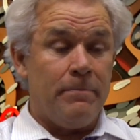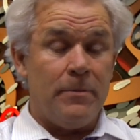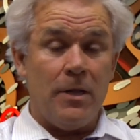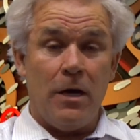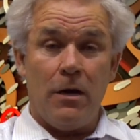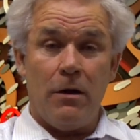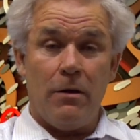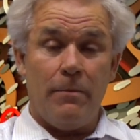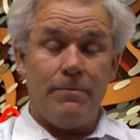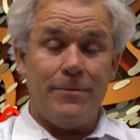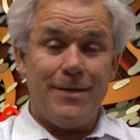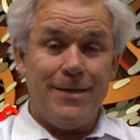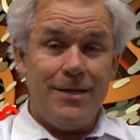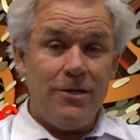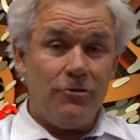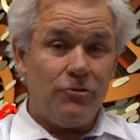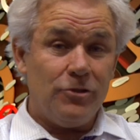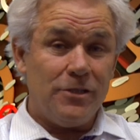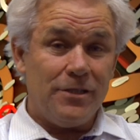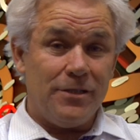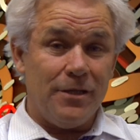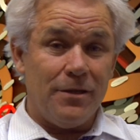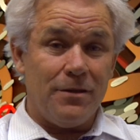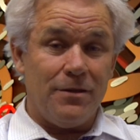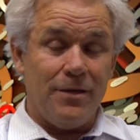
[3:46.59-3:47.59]
Now, the
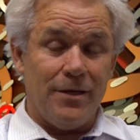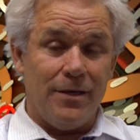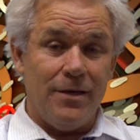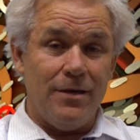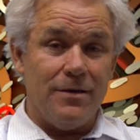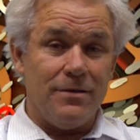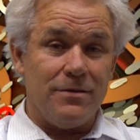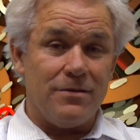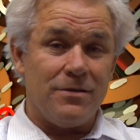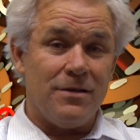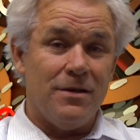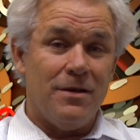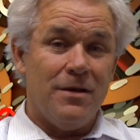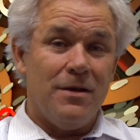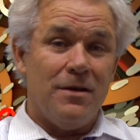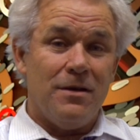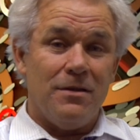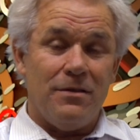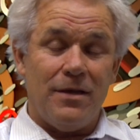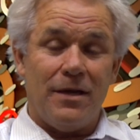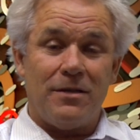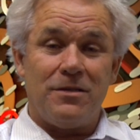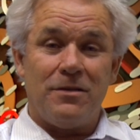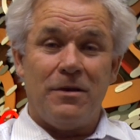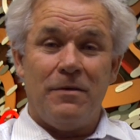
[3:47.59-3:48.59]
interesting thing is
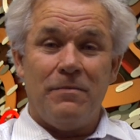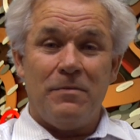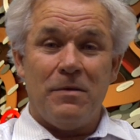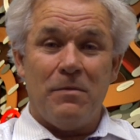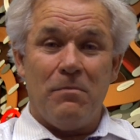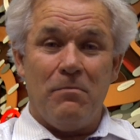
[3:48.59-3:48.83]
that